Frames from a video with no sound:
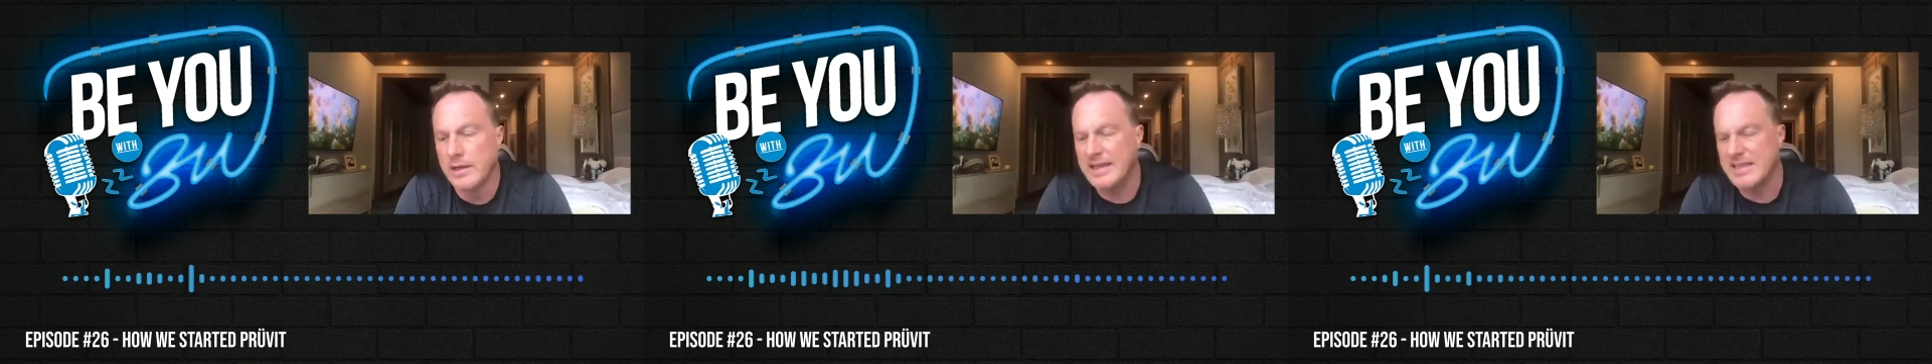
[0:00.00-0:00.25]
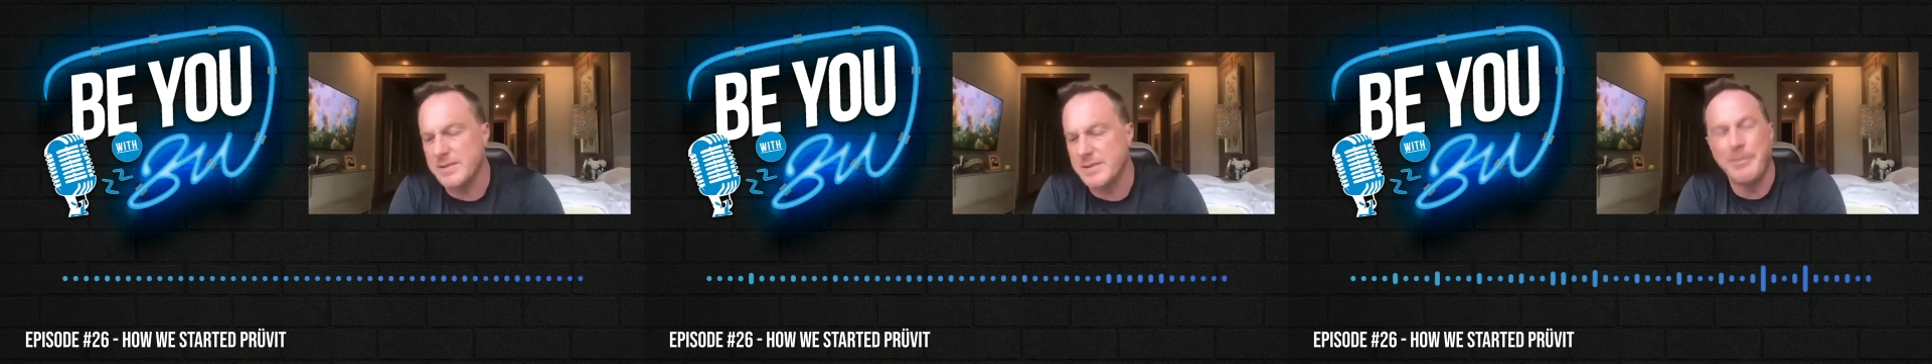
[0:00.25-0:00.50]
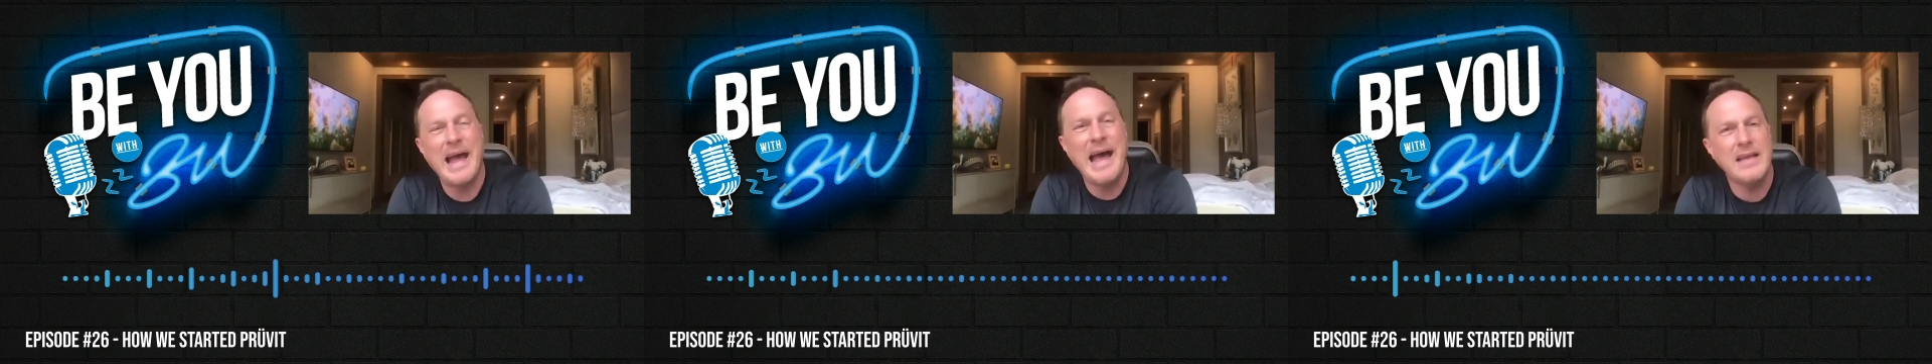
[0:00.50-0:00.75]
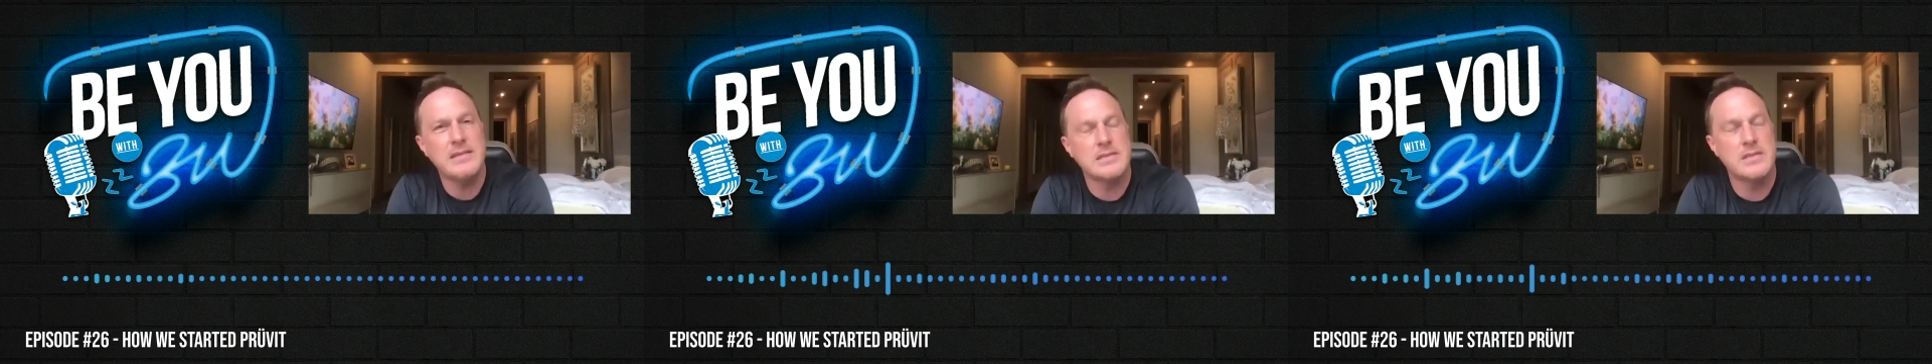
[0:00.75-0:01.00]
get some
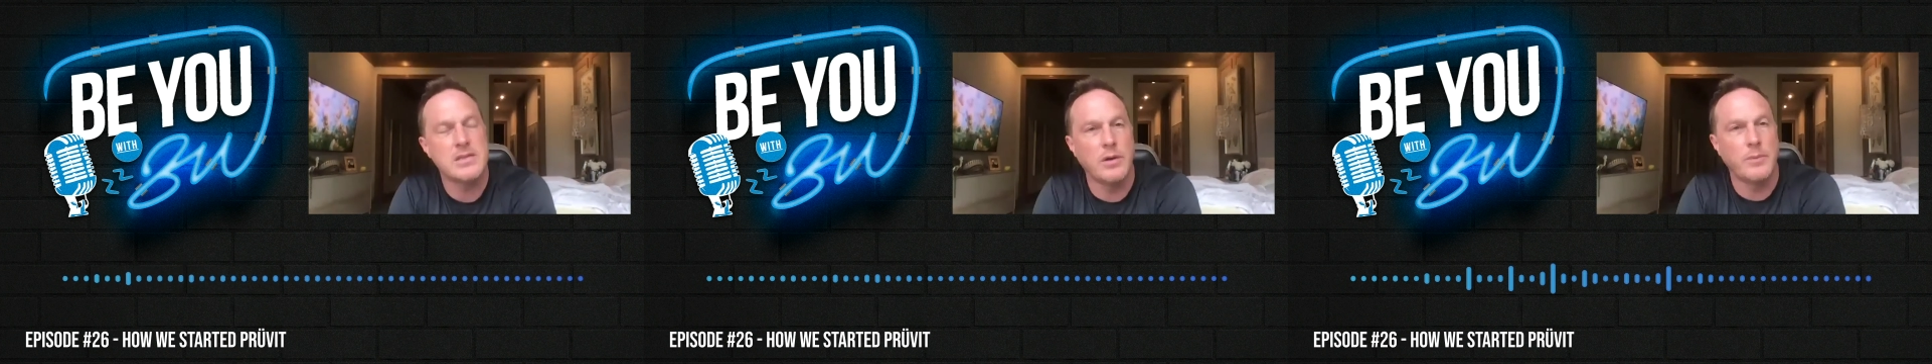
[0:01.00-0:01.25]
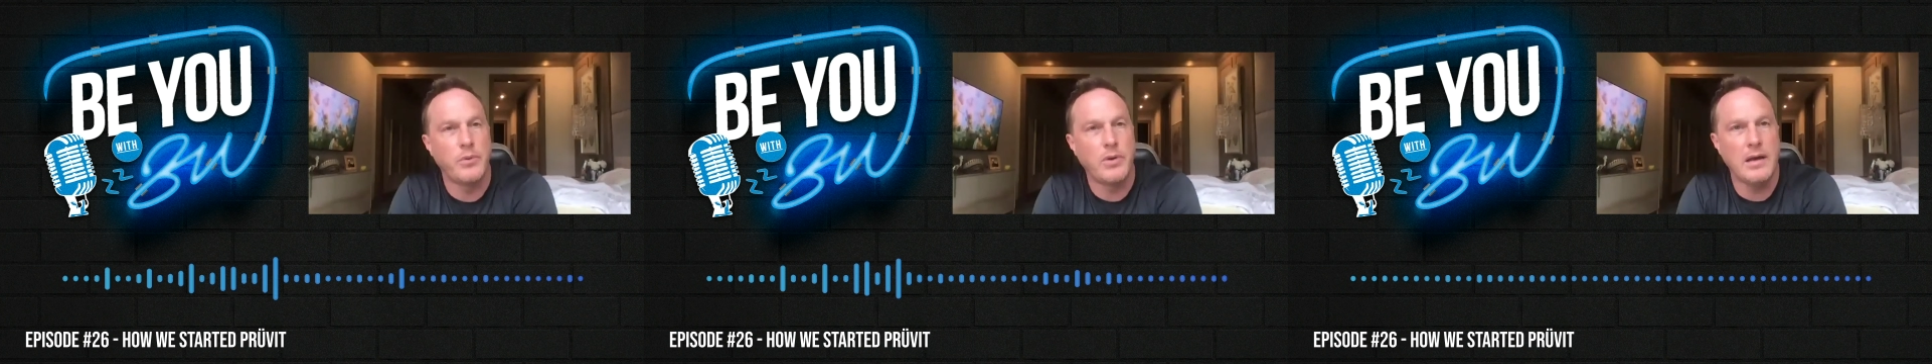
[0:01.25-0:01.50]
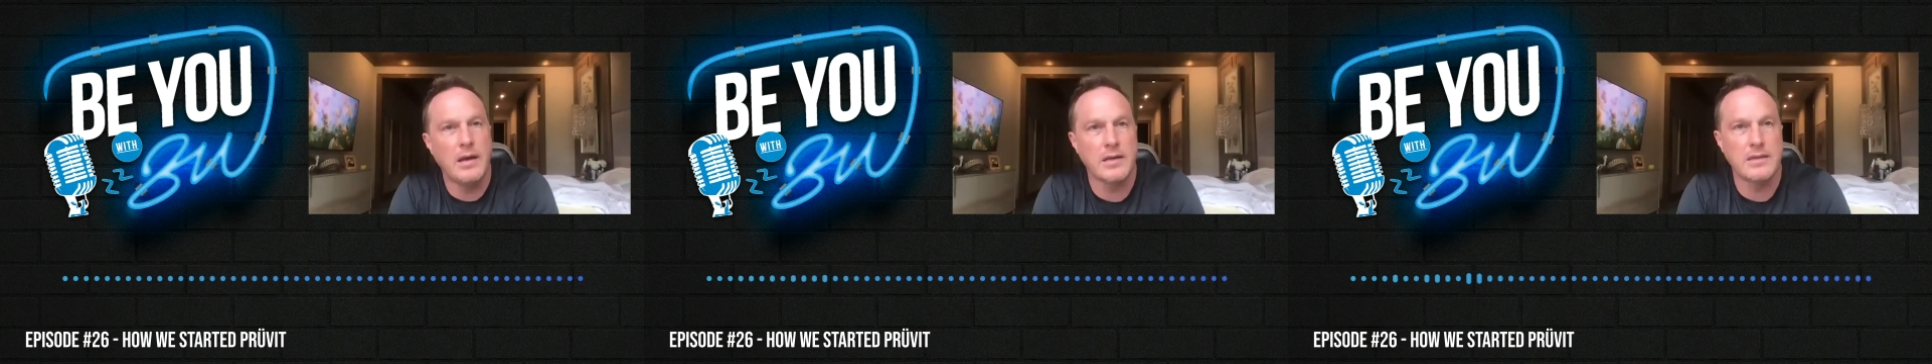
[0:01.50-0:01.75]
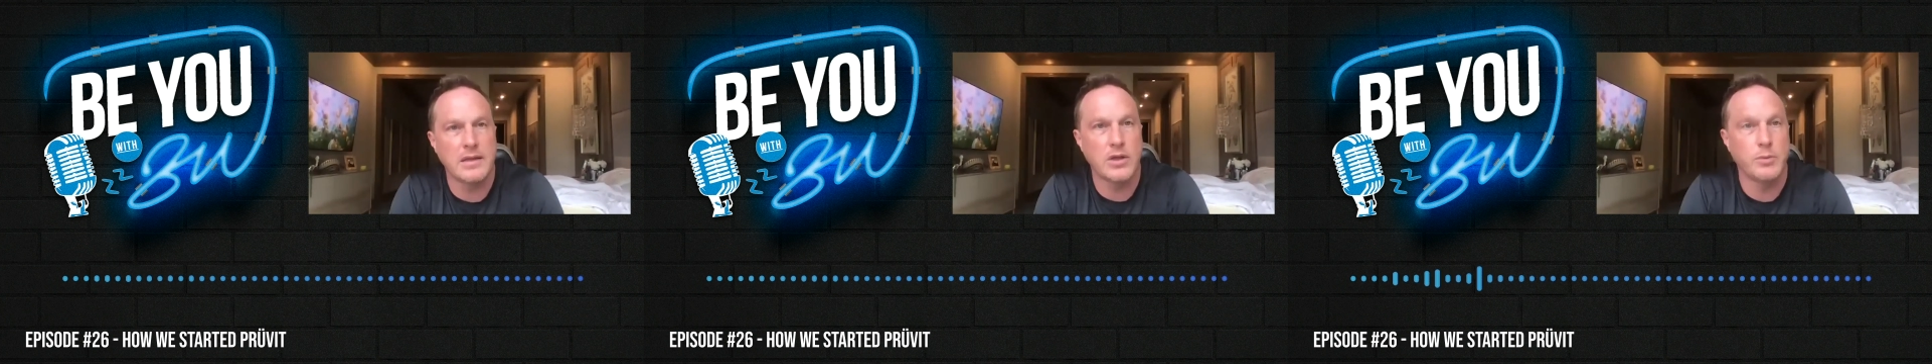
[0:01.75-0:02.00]
patents on a
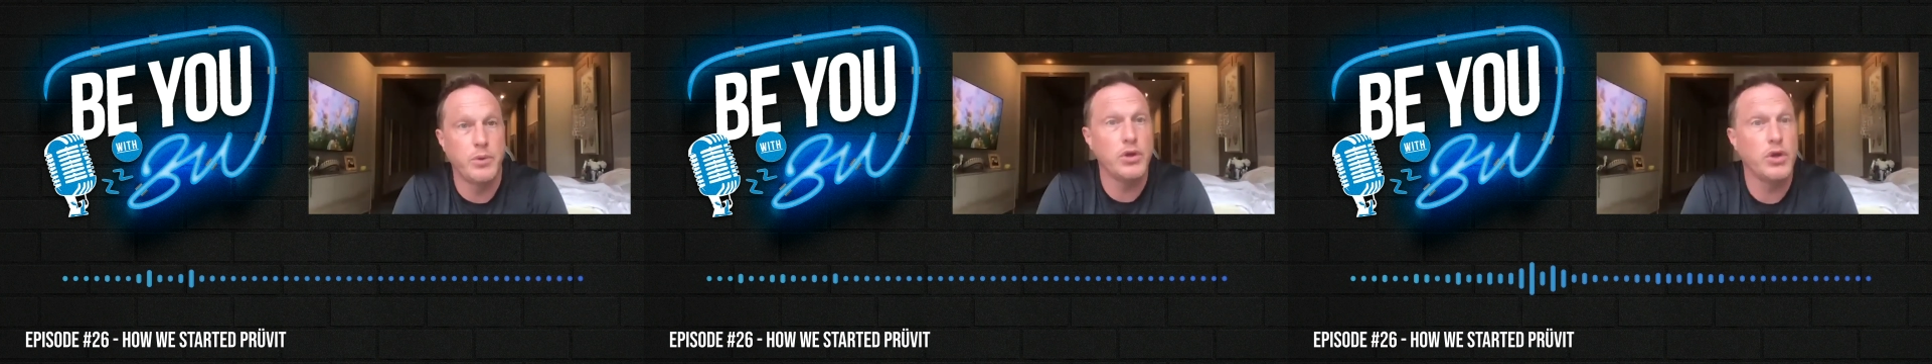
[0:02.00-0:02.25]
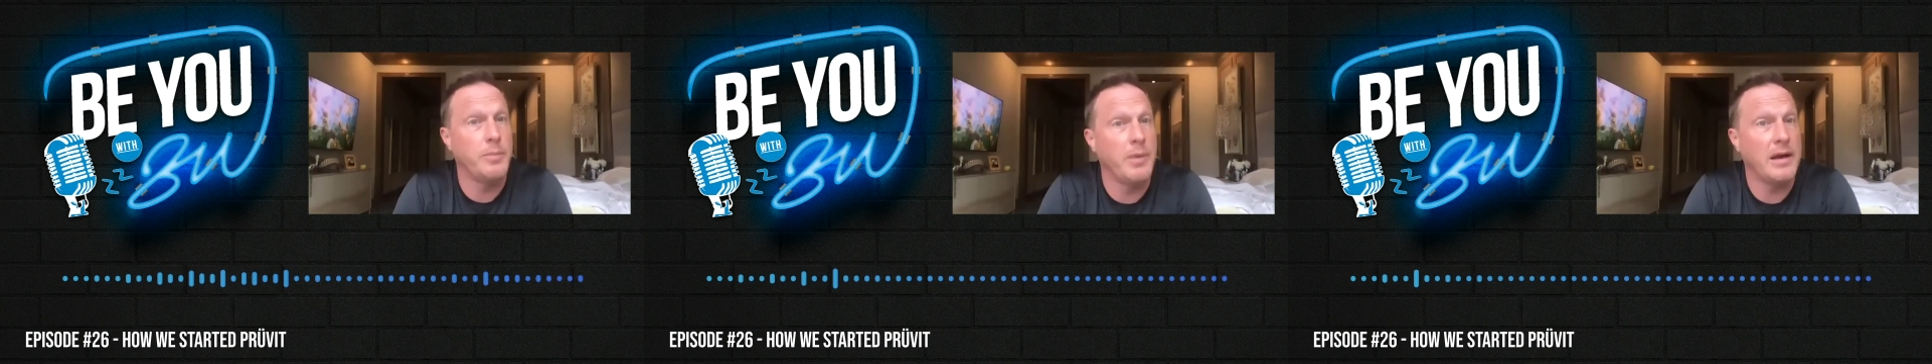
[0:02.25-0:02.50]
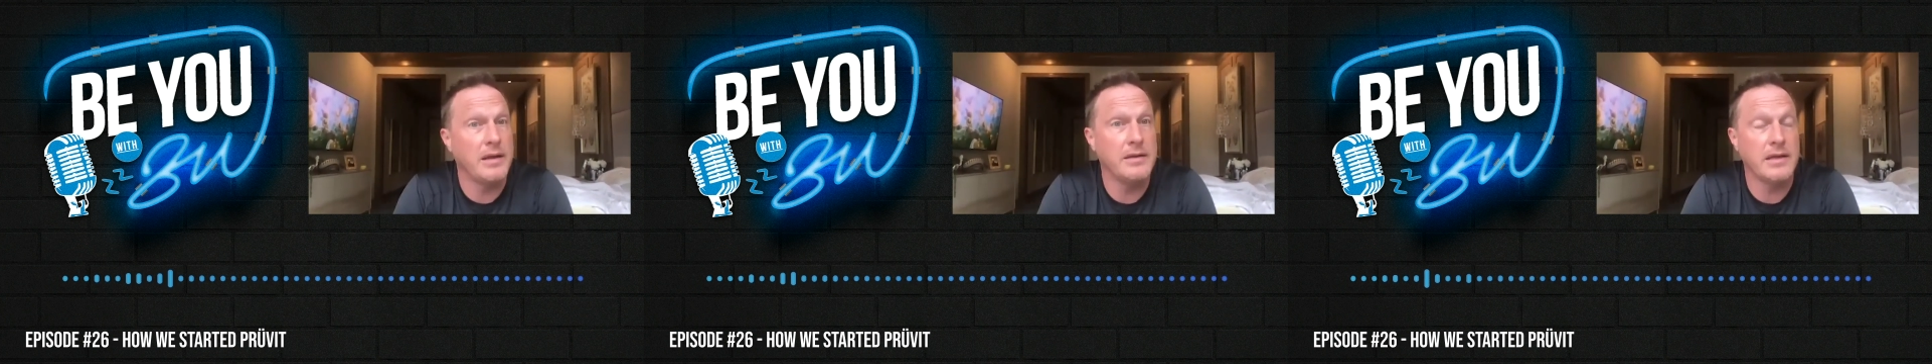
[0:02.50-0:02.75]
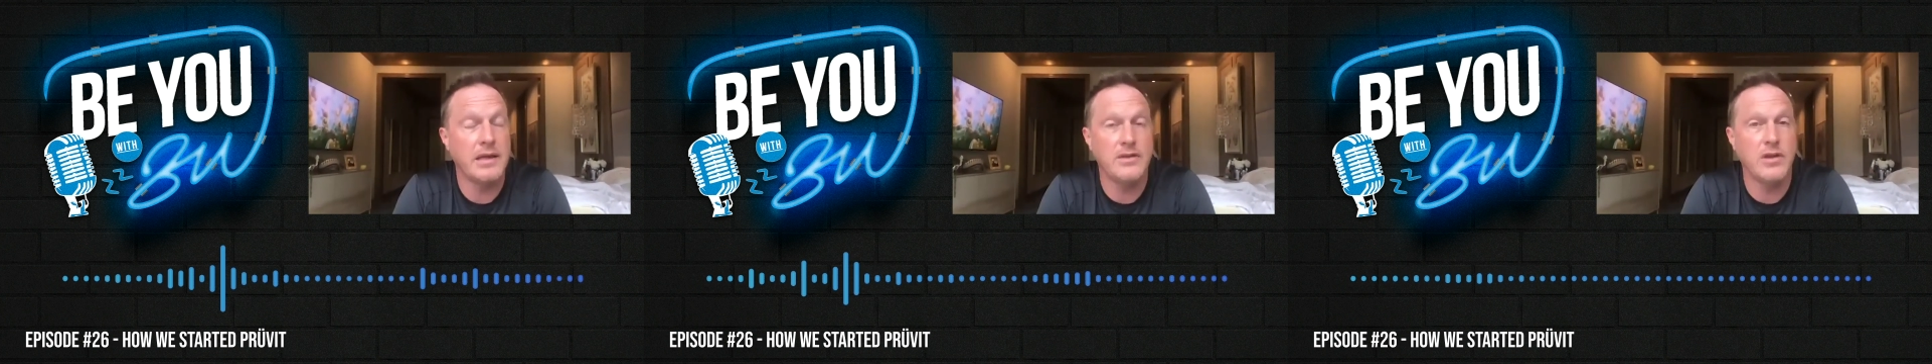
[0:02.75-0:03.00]
product that could put your body
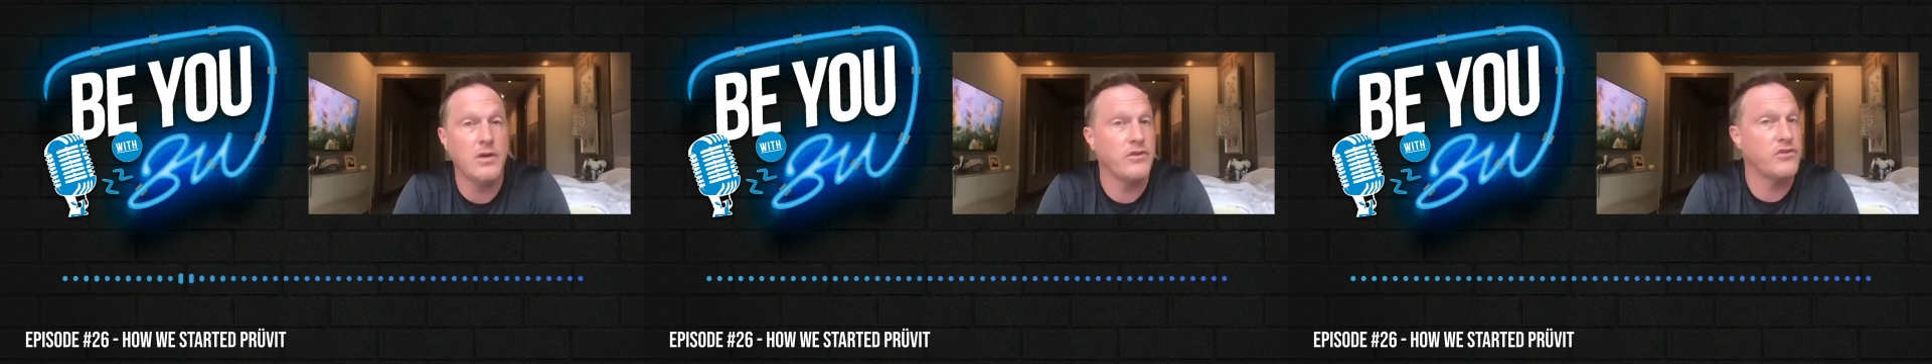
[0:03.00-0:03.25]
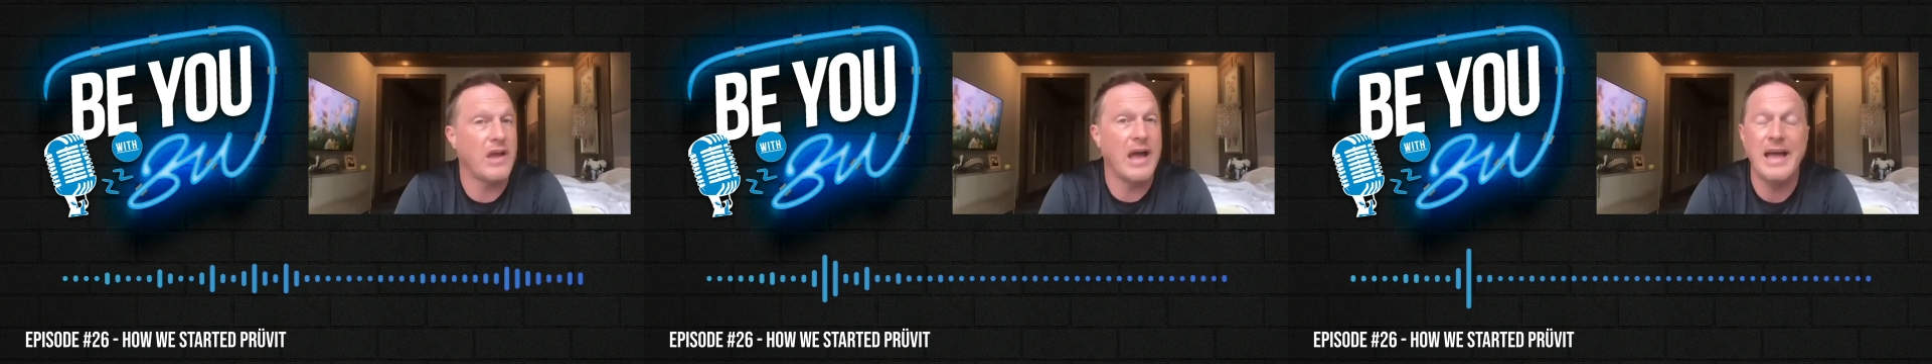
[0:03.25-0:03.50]
into ketosis.